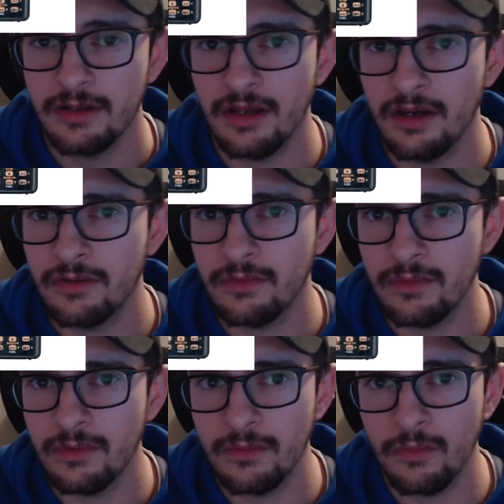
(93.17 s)
Now,
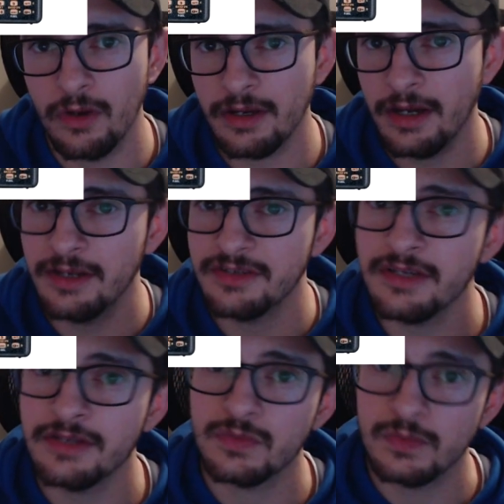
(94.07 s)
what kind of
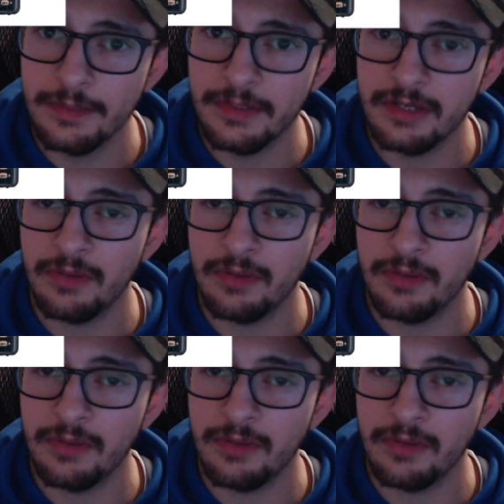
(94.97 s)
sets Ribbit